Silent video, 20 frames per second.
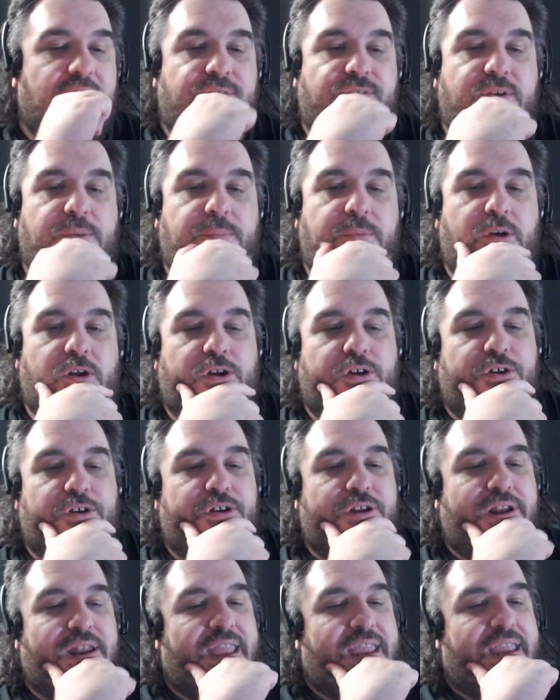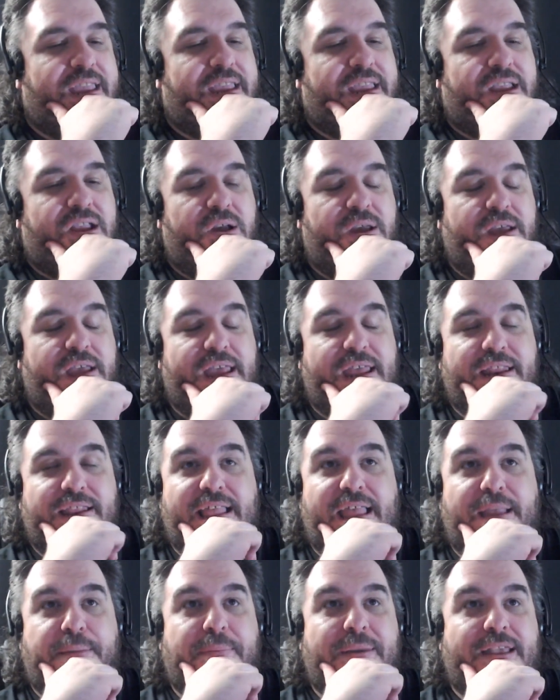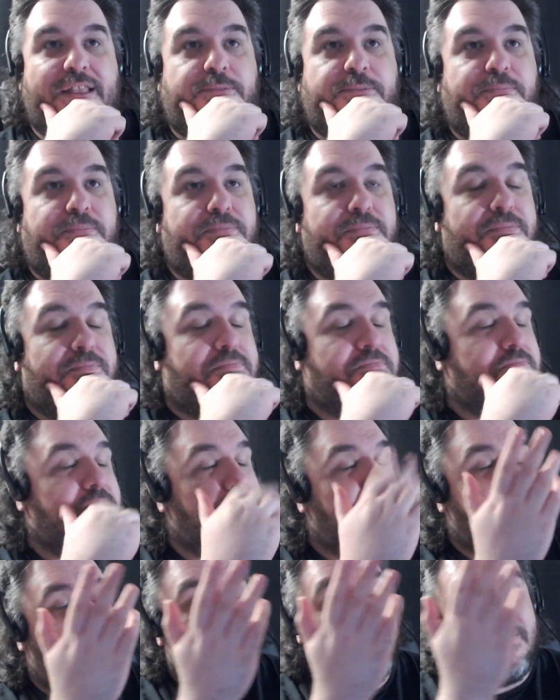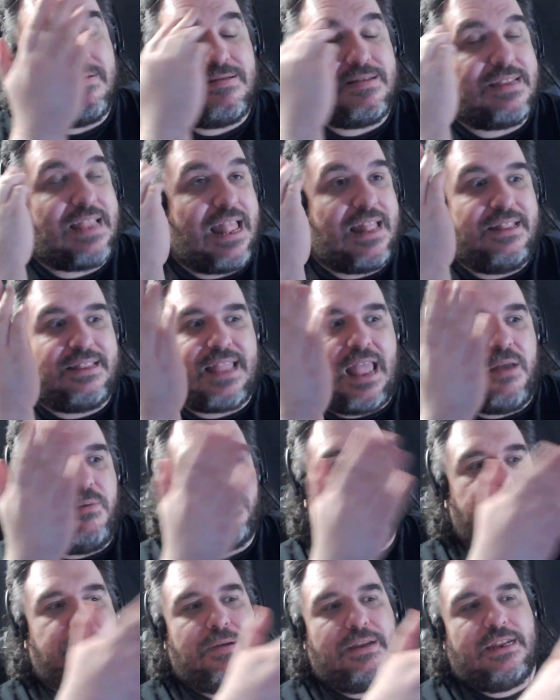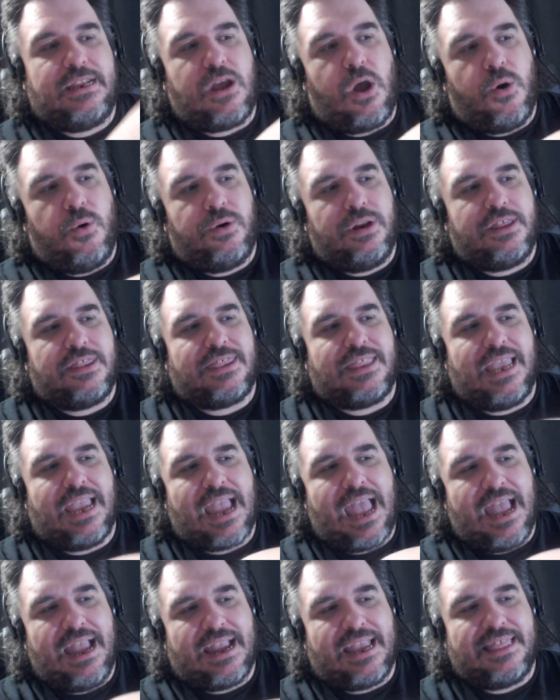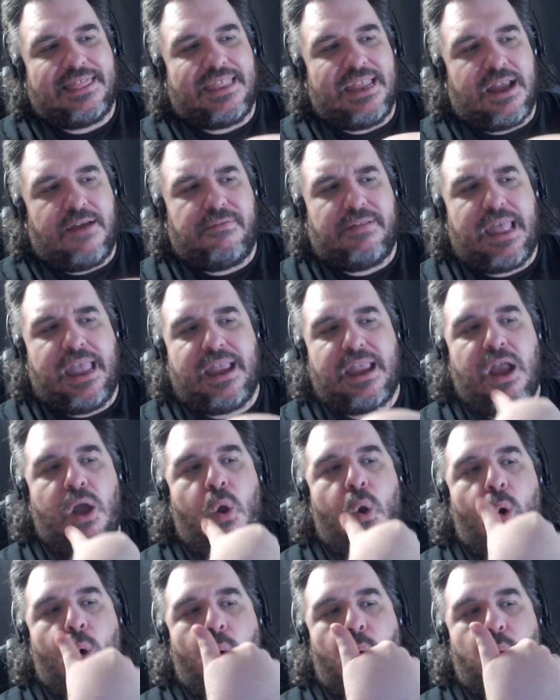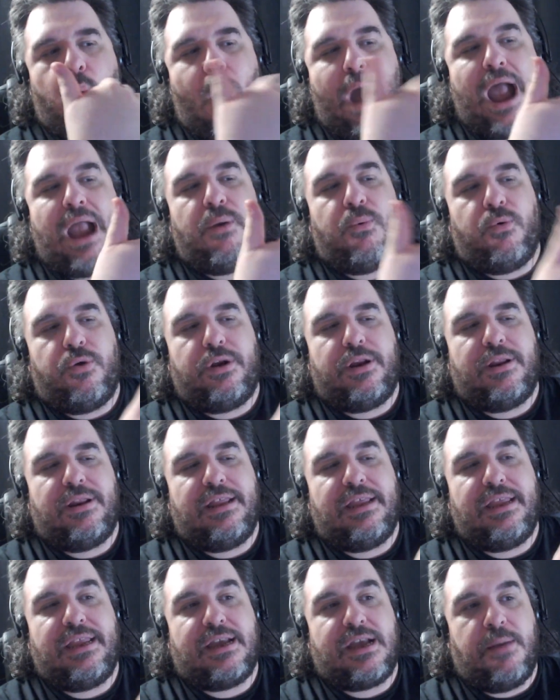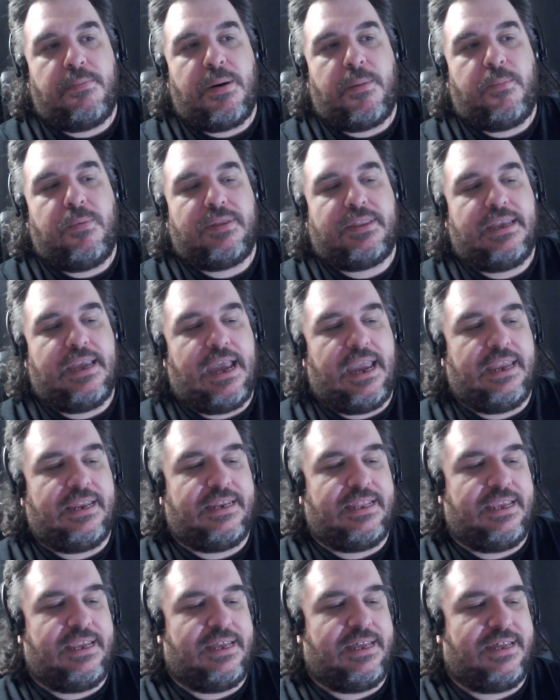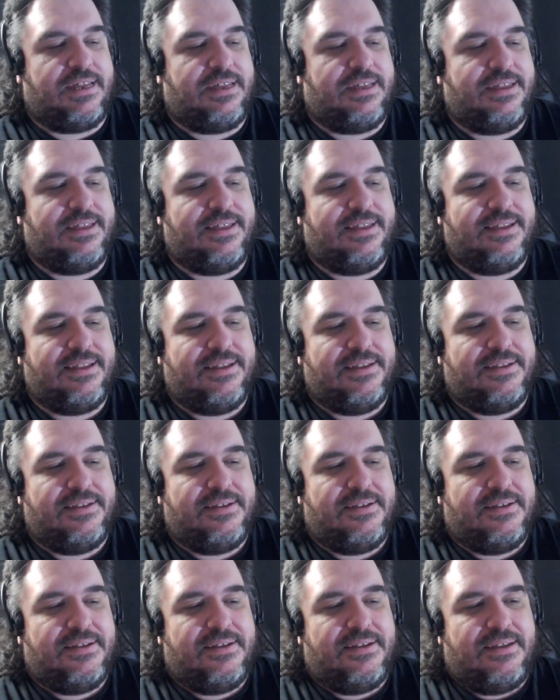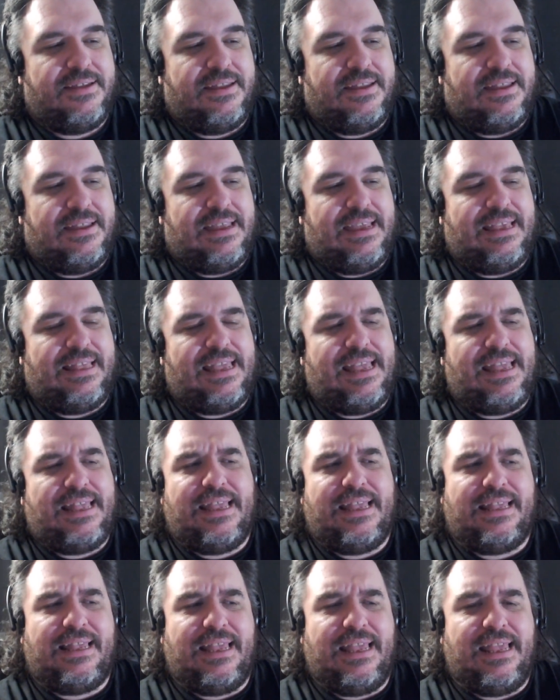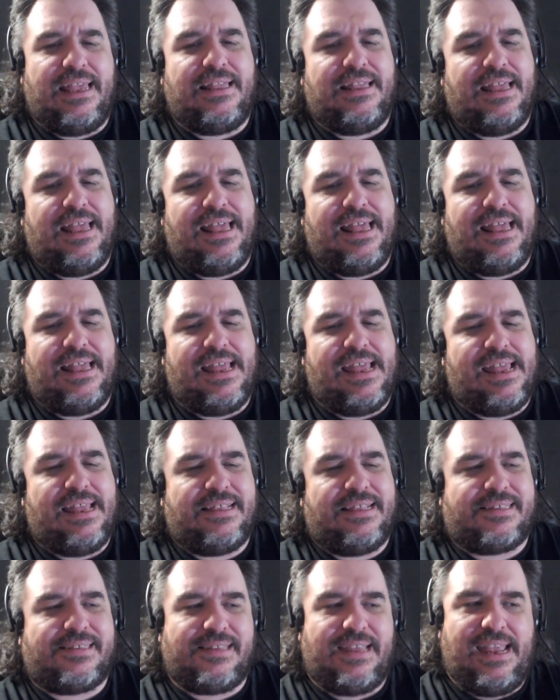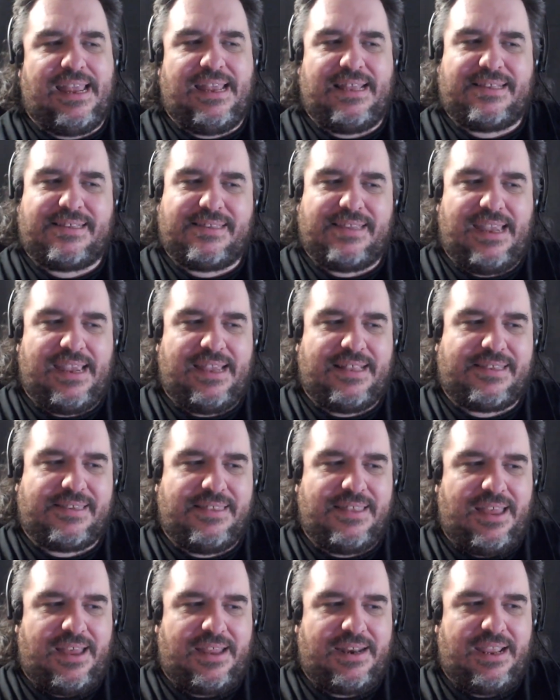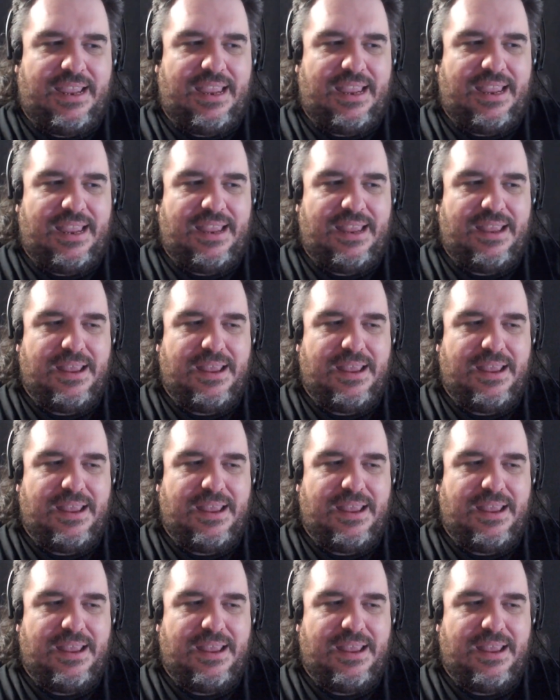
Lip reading: from her, like and like being. That would be the only thing I can think of. Like, why would he come up with the idea? It's nutty,